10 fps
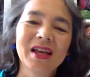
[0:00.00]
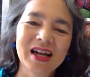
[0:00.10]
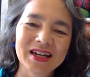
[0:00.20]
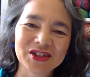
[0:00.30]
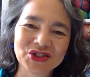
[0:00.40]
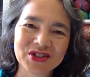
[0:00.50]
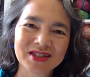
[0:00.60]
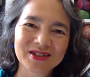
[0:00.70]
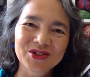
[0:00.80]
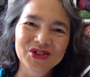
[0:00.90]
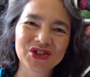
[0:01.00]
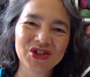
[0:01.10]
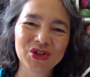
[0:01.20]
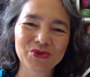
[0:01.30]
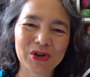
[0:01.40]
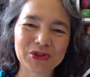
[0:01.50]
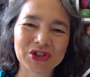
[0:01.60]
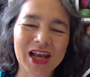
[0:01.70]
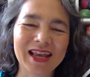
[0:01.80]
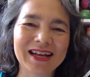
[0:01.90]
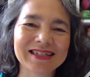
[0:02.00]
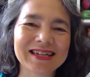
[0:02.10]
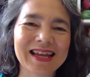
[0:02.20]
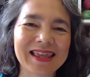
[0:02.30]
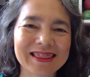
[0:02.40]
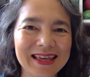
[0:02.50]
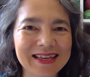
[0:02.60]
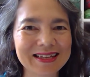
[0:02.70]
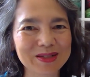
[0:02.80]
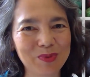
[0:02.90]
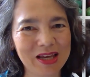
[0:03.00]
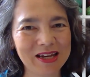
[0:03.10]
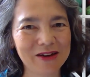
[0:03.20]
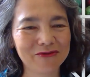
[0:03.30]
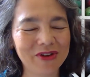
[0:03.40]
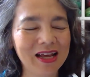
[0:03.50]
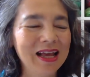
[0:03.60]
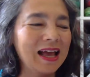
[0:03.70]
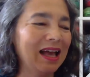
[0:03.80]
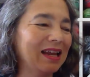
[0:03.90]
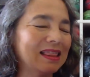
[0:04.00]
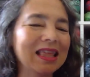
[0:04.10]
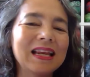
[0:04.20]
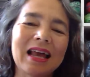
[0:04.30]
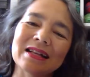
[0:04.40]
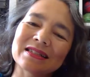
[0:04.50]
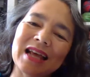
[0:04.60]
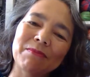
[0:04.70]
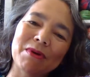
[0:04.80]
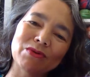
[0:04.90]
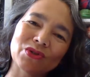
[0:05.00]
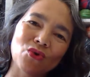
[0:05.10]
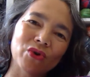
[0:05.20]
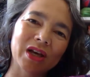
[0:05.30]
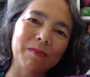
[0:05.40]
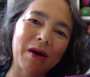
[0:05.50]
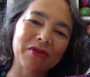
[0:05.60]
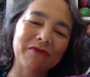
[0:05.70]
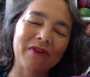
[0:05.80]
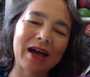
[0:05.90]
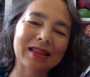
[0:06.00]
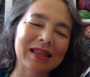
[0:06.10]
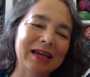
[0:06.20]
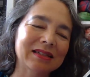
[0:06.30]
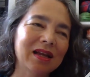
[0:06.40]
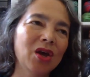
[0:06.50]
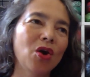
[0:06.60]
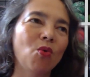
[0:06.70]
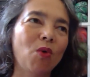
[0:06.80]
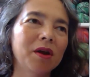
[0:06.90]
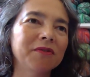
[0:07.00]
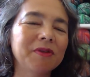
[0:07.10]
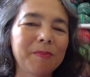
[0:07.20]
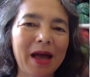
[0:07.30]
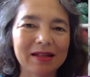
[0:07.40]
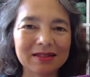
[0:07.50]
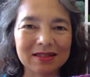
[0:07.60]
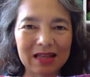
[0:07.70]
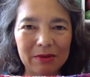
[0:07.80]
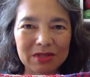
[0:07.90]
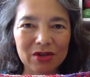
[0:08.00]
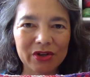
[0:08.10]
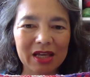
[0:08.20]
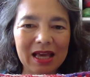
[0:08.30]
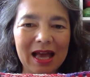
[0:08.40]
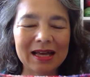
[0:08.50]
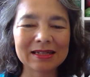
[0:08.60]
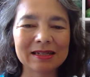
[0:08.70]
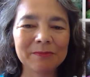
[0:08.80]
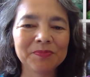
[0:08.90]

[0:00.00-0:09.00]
and I'll just continue crocheting until I think it's big enough. And I think last time I was talking about the fact that one of the patterns I was looking at